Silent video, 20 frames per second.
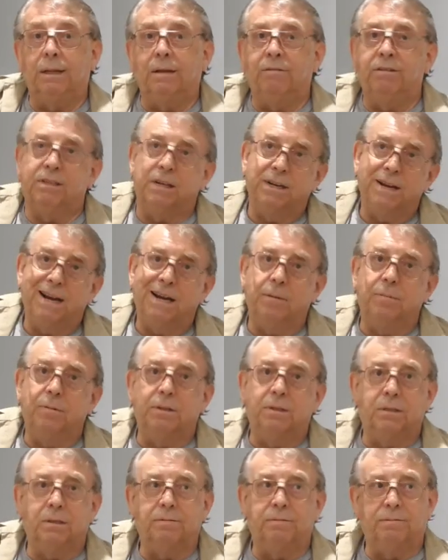There is an
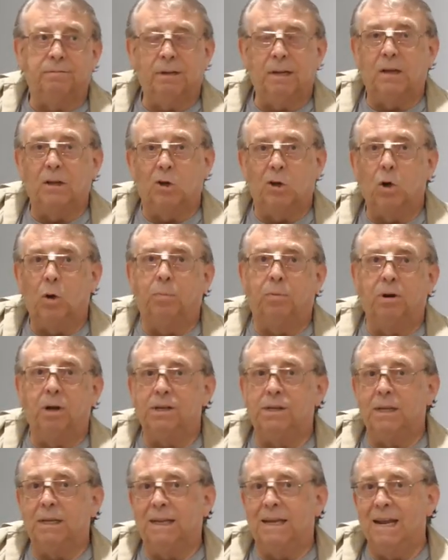element of
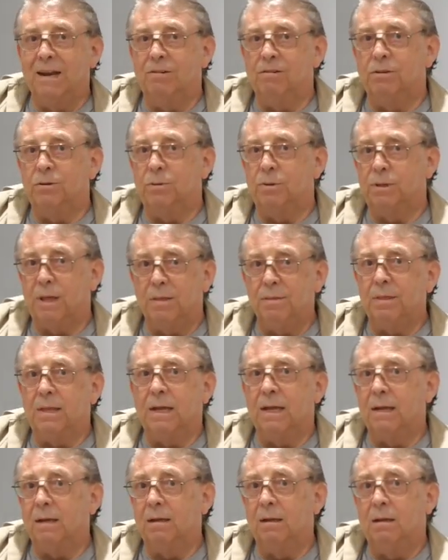incorporating carers within
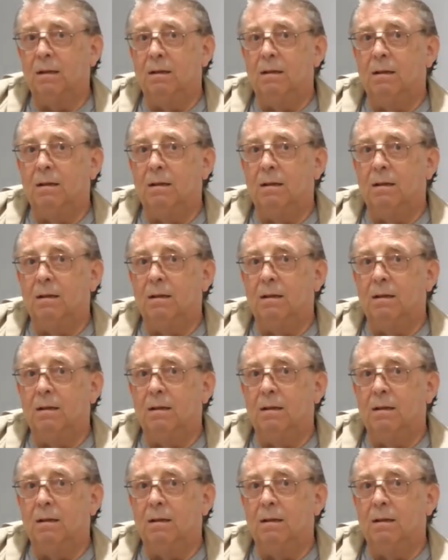that